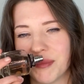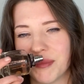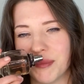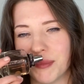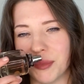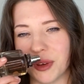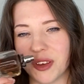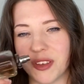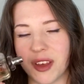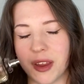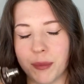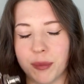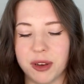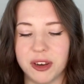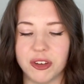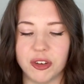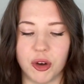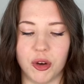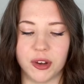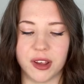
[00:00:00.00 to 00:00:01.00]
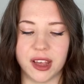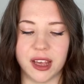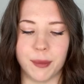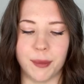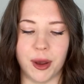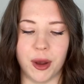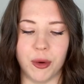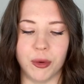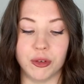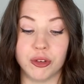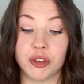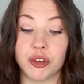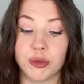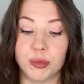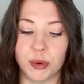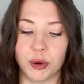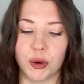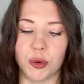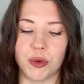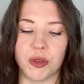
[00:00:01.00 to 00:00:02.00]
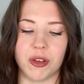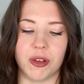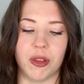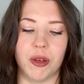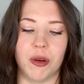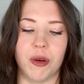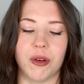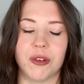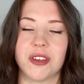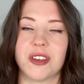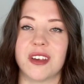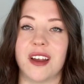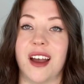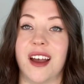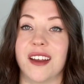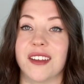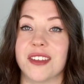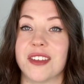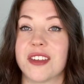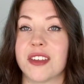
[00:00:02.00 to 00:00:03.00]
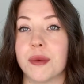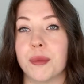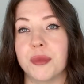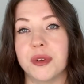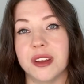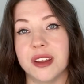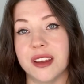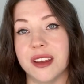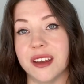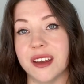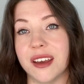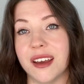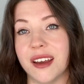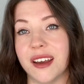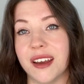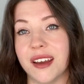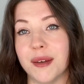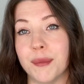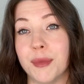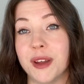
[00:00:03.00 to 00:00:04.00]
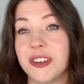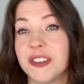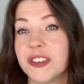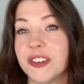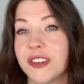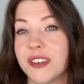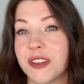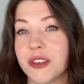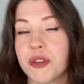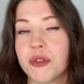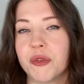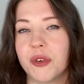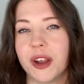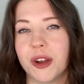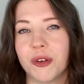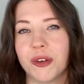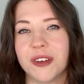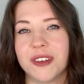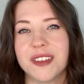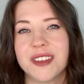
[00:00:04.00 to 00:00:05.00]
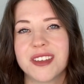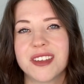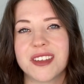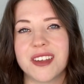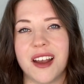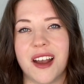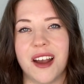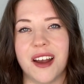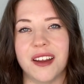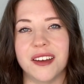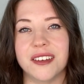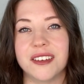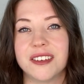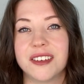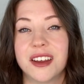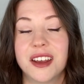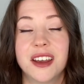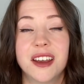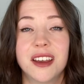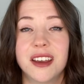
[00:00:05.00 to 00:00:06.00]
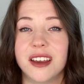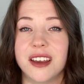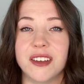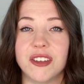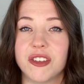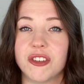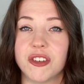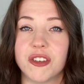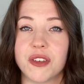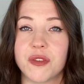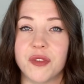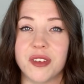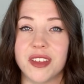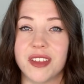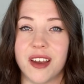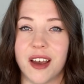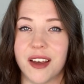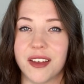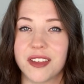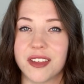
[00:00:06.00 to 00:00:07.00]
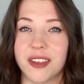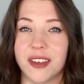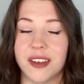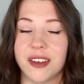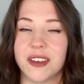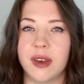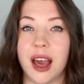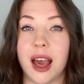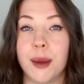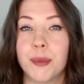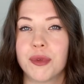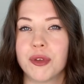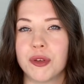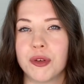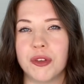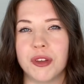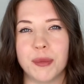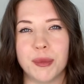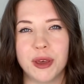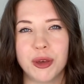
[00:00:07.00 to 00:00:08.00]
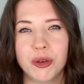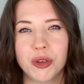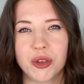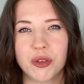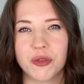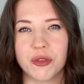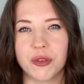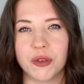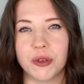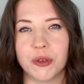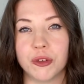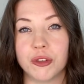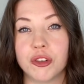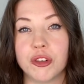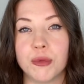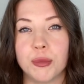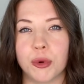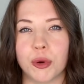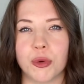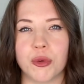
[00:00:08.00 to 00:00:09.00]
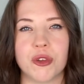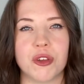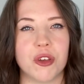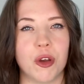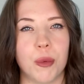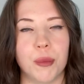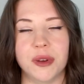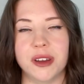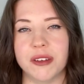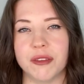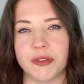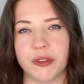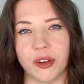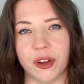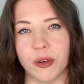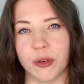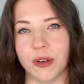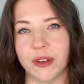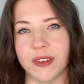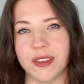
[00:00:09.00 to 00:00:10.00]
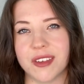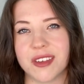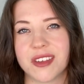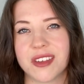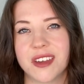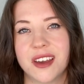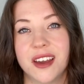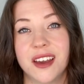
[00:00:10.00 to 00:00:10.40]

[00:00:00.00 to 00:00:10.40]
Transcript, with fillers: because I'd been talking about tuberose a lot and somebody uh, mentioned this fragrance and it's just fantastic. Absolutely beautiful tuberose dominant fragrance.